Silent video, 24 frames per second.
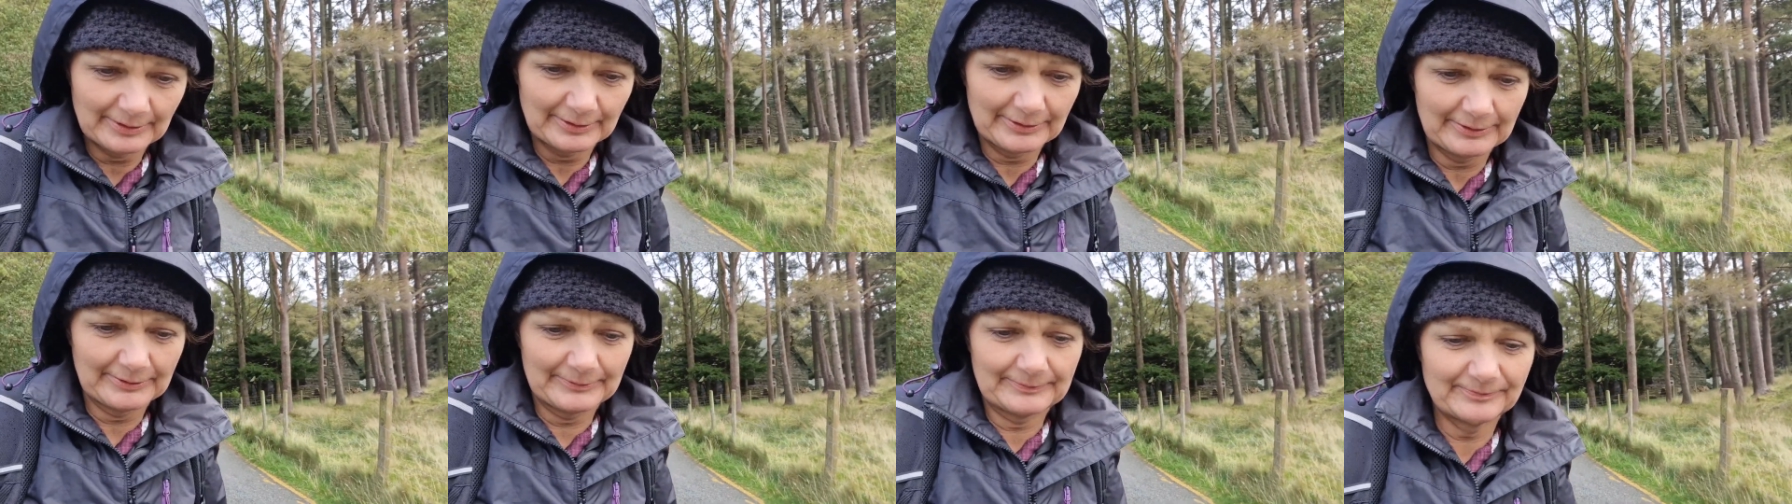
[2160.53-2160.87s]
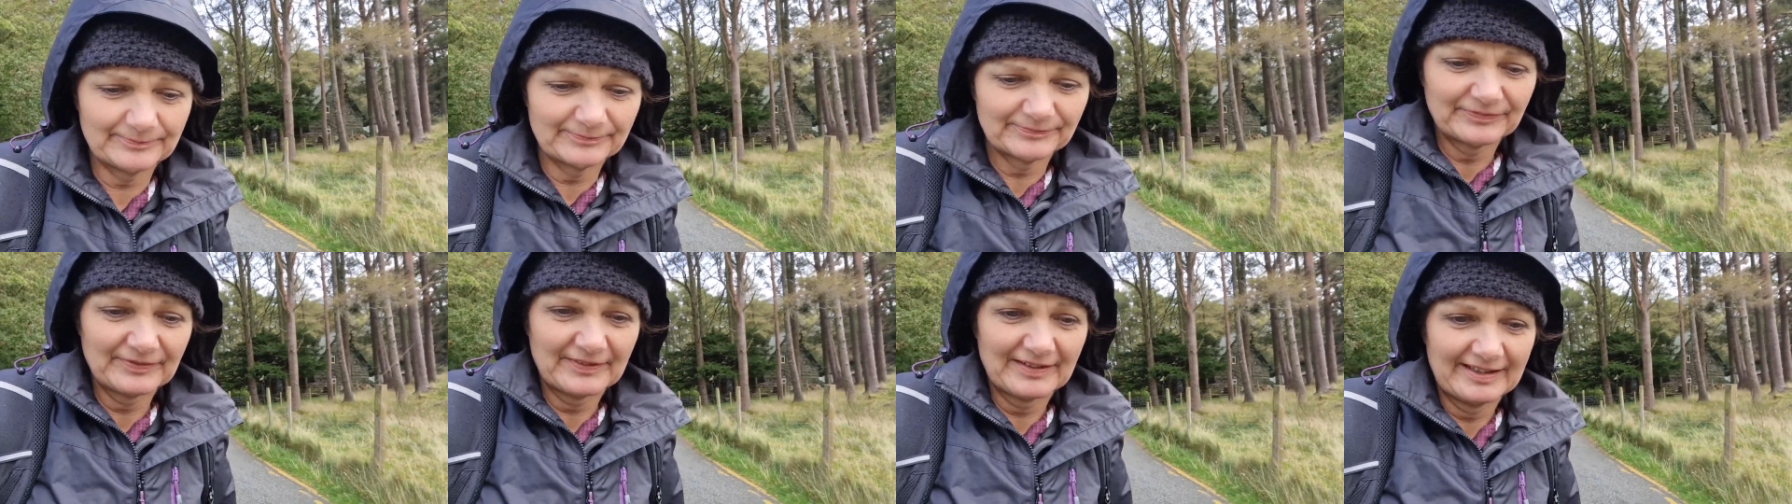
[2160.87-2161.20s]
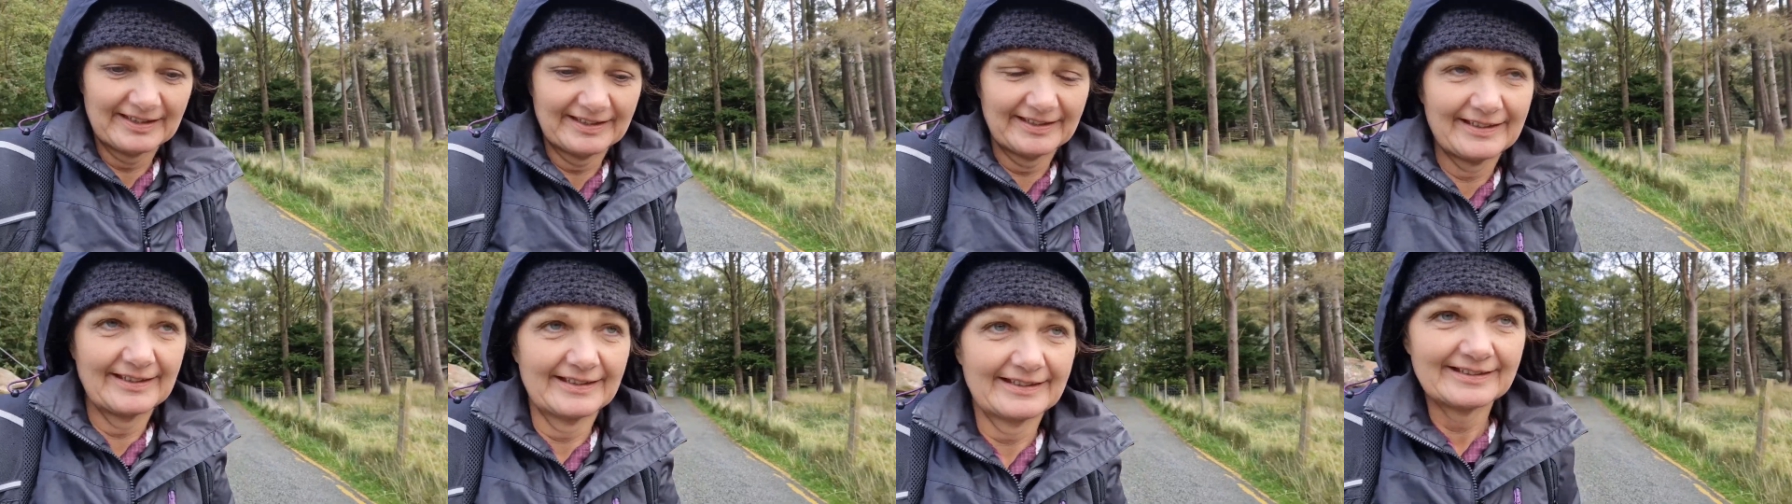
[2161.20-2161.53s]
but
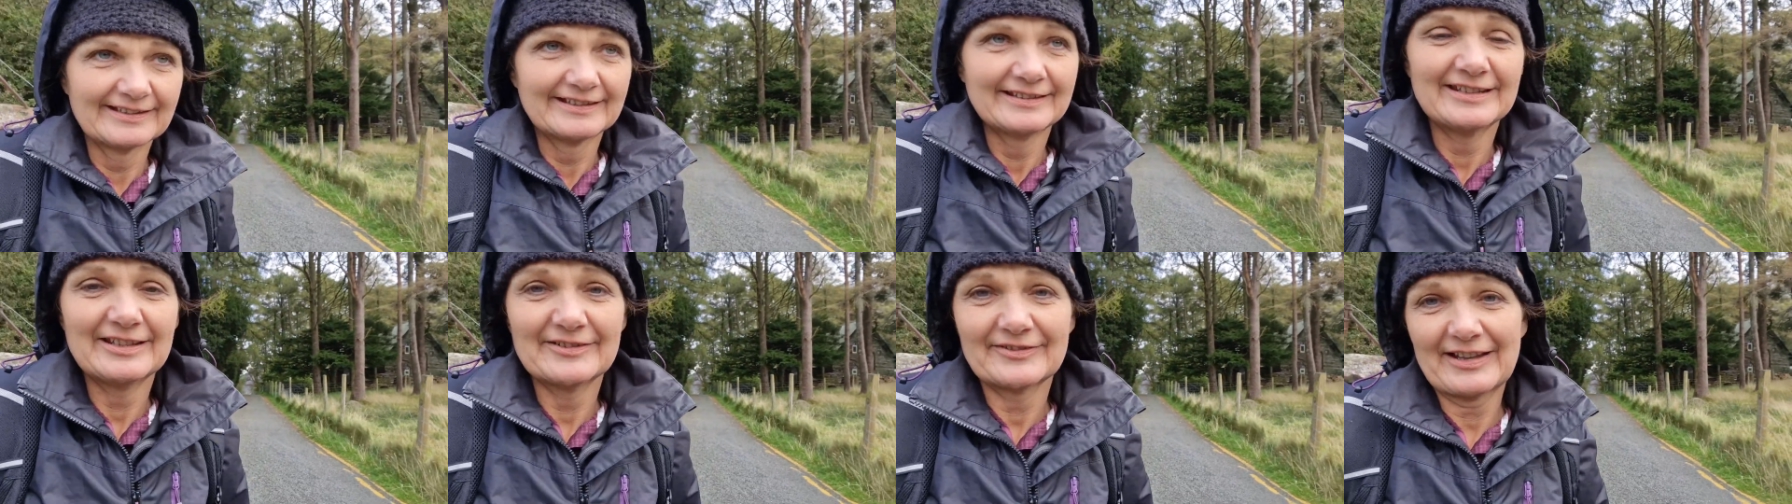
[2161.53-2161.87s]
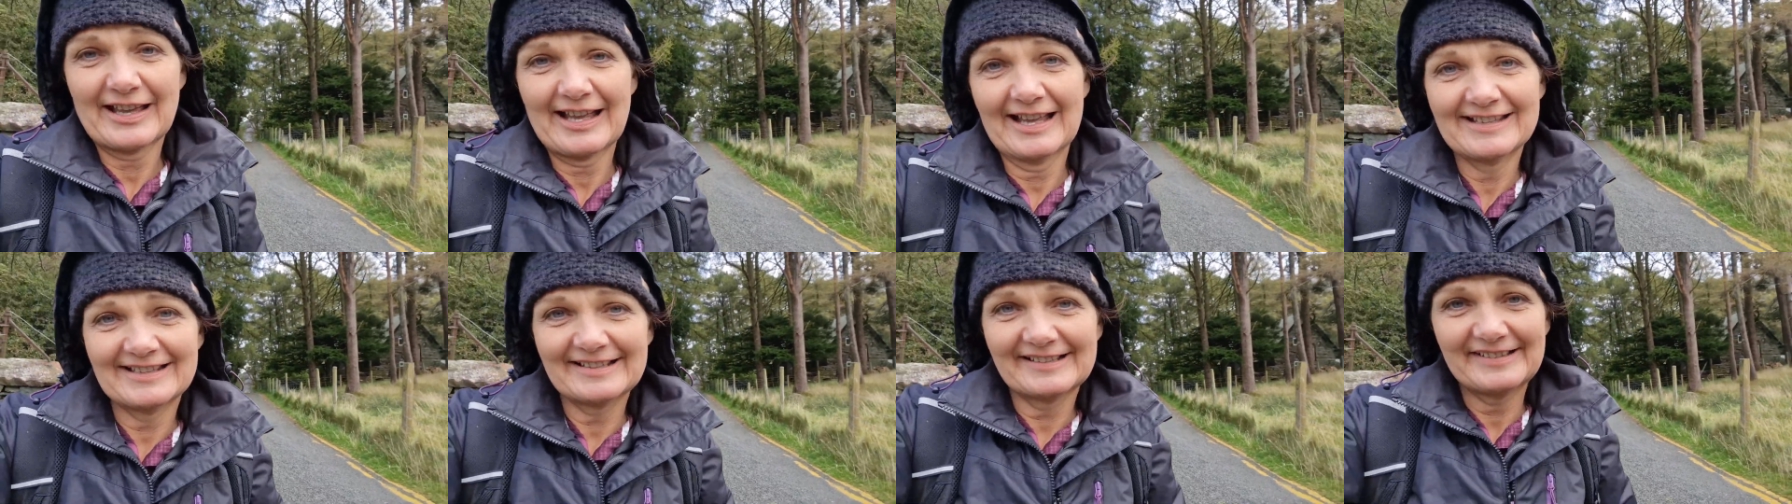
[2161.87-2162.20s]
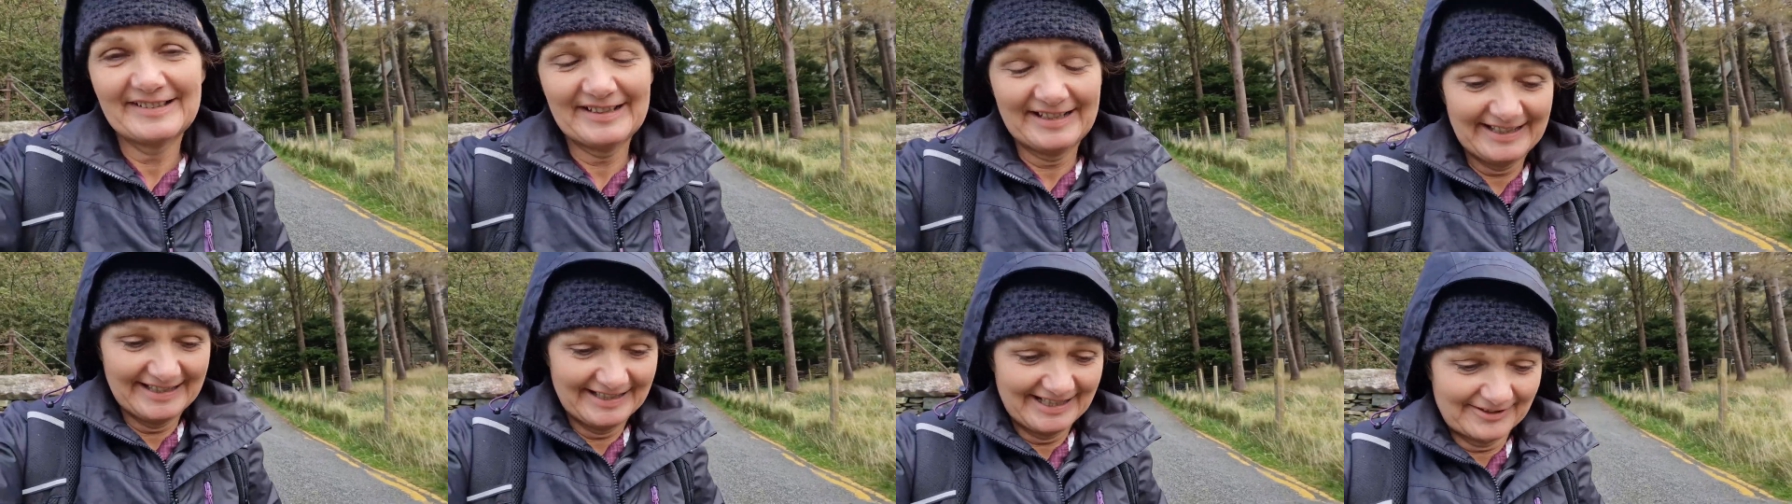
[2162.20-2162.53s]
you've kind of
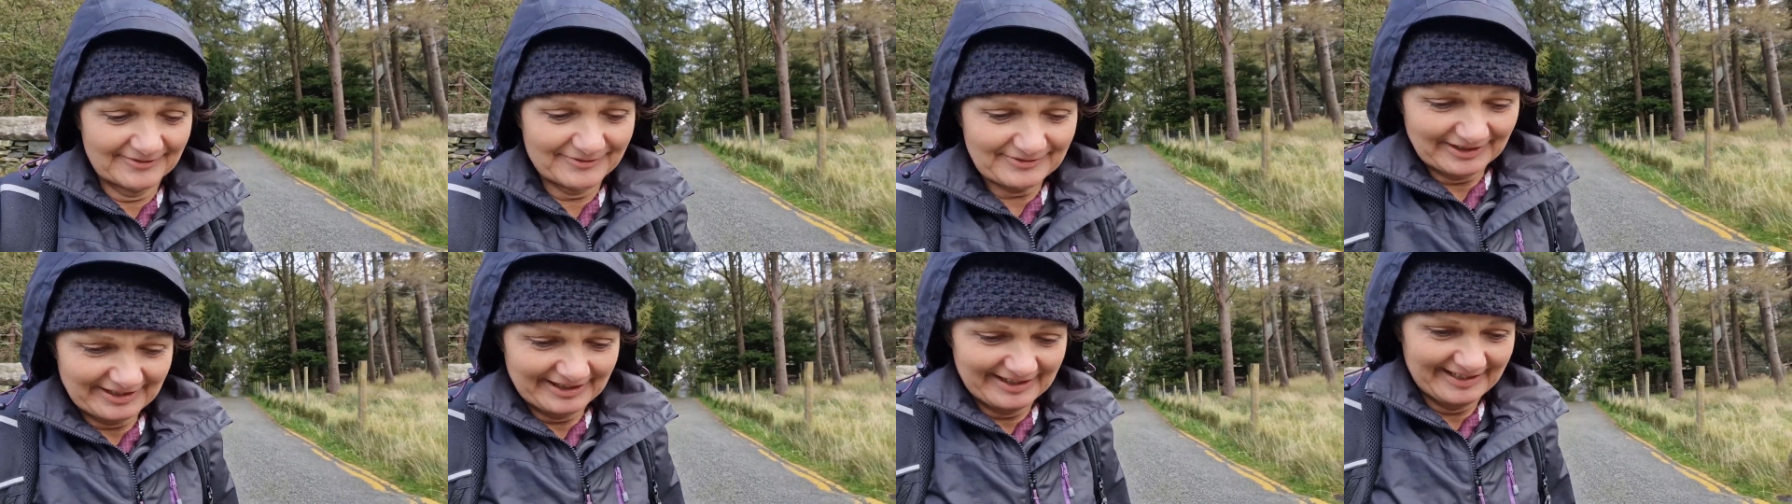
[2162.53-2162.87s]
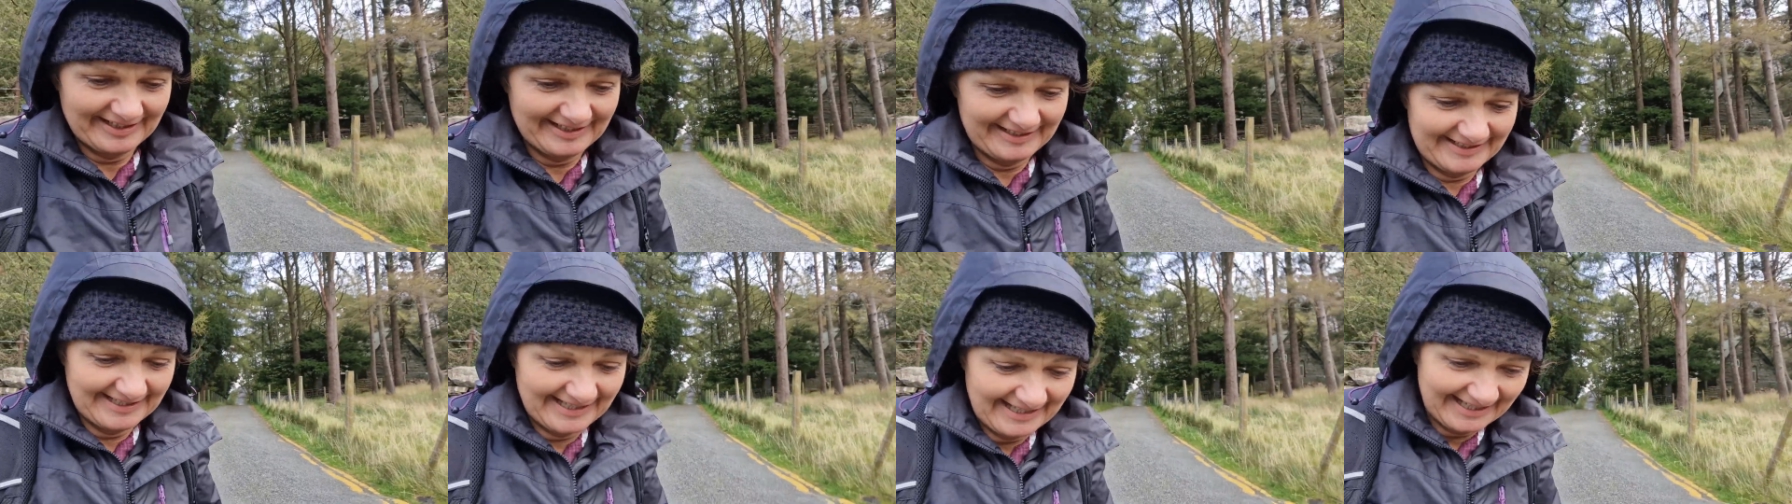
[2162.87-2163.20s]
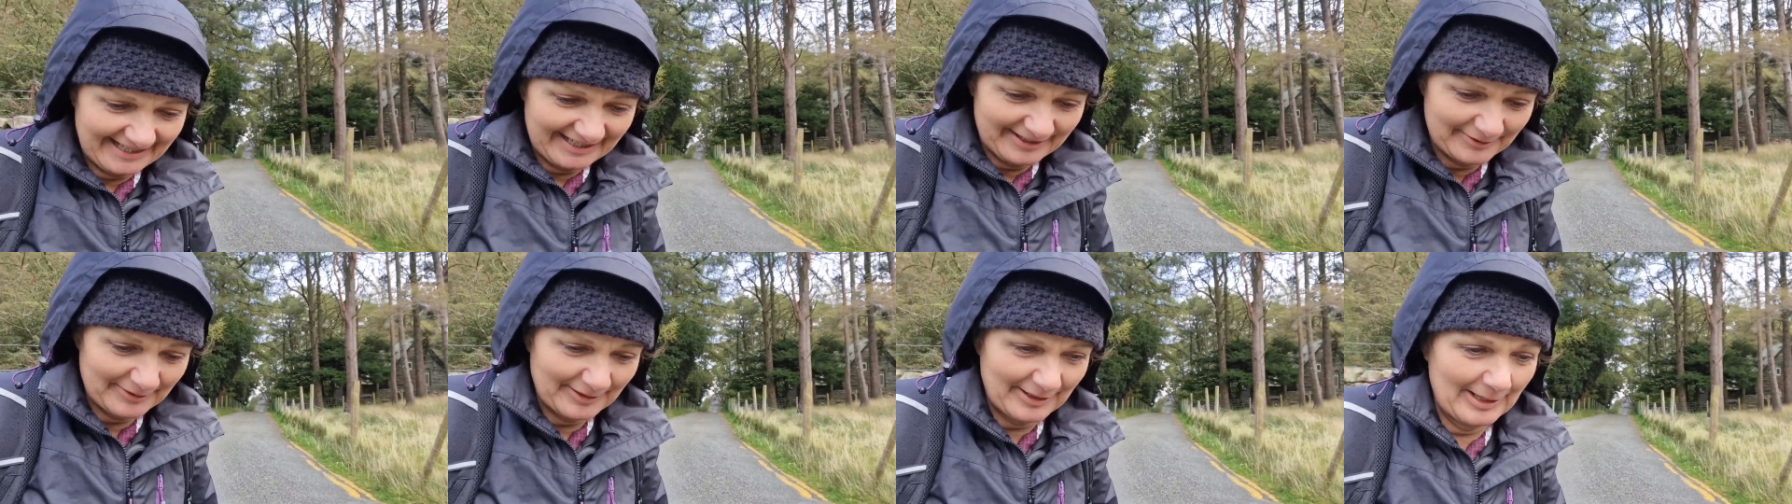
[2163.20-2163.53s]
seen everything
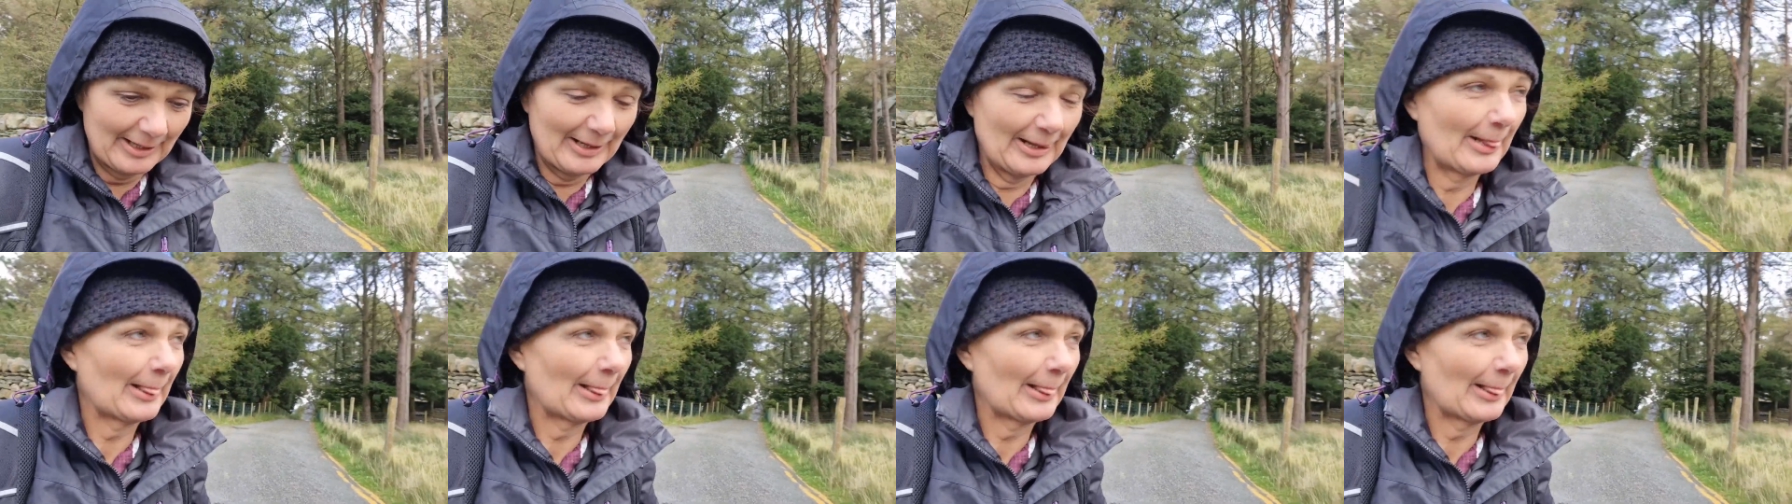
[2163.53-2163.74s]
now.